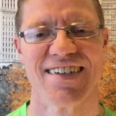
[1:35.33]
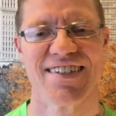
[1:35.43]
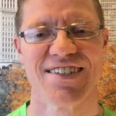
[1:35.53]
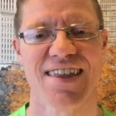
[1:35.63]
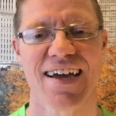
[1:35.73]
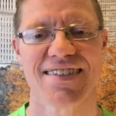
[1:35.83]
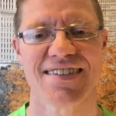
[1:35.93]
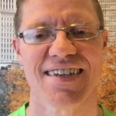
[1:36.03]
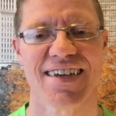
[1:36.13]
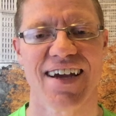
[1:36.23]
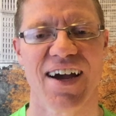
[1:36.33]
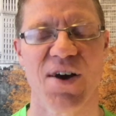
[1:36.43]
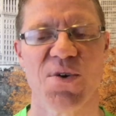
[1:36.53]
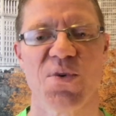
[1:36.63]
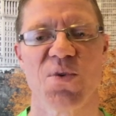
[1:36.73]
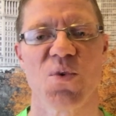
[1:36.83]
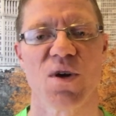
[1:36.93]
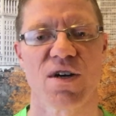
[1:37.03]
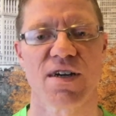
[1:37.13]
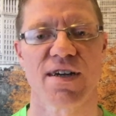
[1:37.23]
So that's how it would
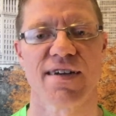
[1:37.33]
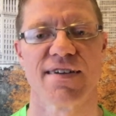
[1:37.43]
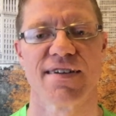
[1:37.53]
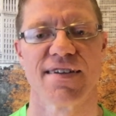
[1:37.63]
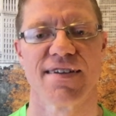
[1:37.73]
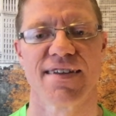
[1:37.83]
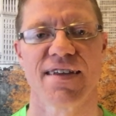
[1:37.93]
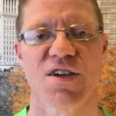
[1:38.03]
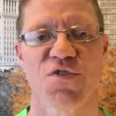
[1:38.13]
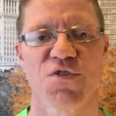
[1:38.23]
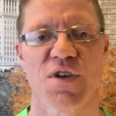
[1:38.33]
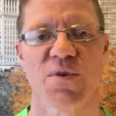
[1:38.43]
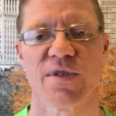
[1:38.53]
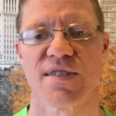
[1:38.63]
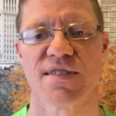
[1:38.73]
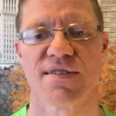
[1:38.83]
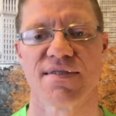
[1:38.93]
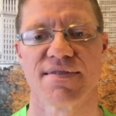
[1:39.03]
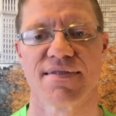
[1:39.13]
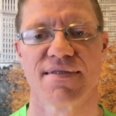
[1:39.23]
work if it was
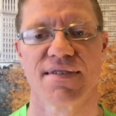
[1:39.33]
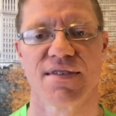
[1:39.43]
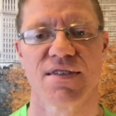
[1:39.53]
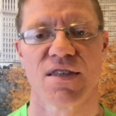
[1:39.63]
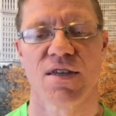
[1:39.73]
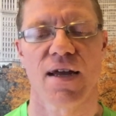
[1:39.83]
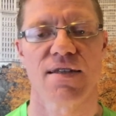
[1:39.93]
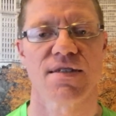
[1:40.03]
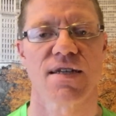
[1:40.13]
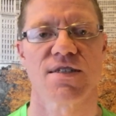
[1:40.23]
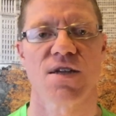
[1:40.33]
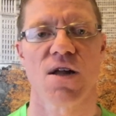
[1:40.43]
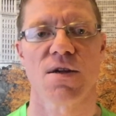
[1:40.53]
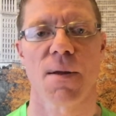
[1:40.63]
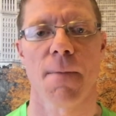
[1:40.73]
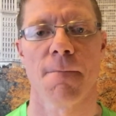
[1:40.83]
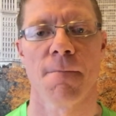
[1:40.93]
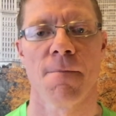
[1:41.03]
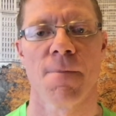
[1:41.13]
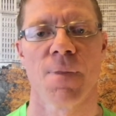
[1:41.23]
the United States dollar.
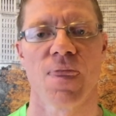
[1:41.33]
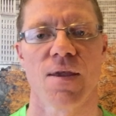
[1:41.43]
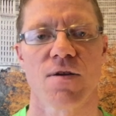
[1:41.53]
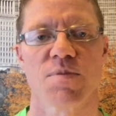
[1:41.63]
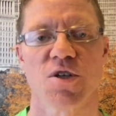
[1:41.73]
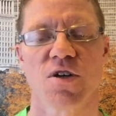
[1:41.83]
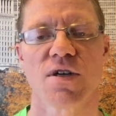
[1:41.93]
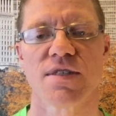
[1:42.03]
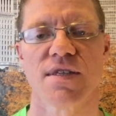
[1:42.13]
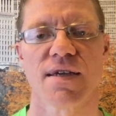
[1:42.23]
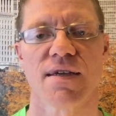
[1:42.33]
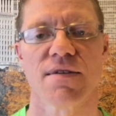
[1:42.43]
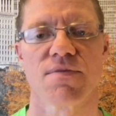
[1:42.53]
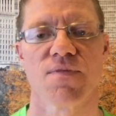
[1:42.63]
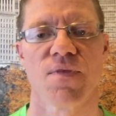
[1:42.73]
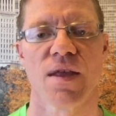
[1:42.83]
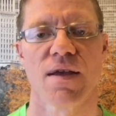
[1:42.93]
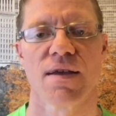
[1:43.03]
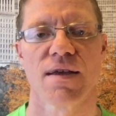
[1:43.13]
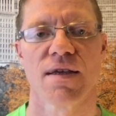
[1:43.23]
Cryptocurrency
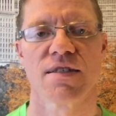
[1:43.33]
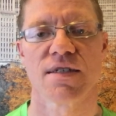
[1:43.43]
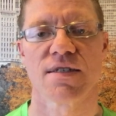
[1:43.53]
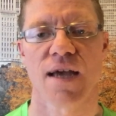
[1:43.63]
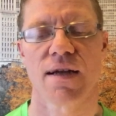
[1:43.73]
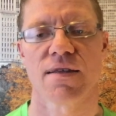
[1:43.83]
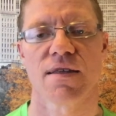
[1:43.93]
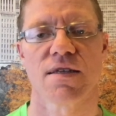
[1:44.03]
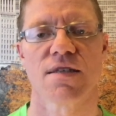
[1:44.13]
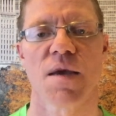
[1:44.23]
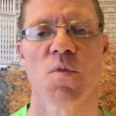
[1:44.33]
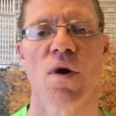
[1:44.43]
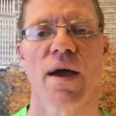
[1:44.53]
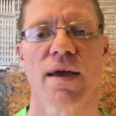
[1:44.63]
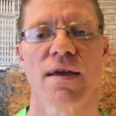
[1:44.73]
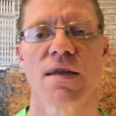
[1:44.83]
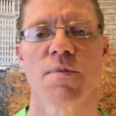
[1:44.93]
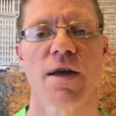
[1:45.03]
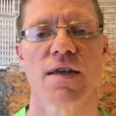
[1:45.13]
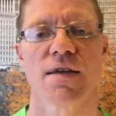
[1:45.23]
is exactly the same way.
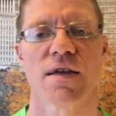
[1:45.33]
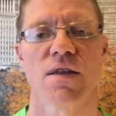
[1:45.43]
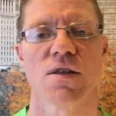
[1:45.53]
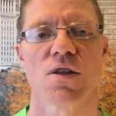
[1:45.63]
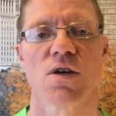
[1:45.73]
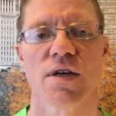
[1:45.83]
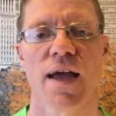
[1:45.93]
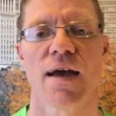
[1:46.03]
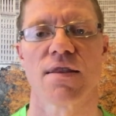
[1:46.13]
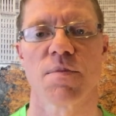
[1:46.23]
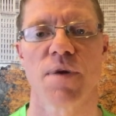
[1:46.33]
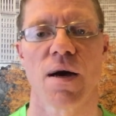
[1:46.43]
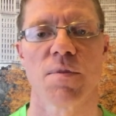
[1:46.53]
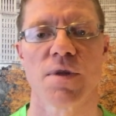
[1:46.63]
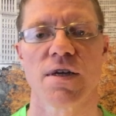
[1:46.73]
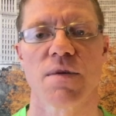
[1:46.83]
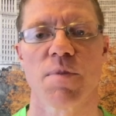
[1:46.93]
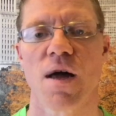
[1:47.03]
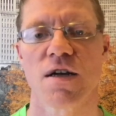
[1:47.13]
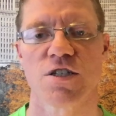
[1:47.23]
Anybody can look at the public
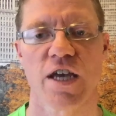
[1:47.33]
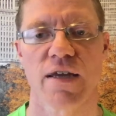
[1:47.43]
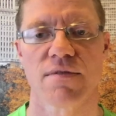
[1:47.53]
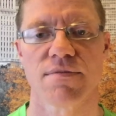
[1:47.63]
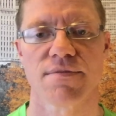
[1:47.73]
blockchain.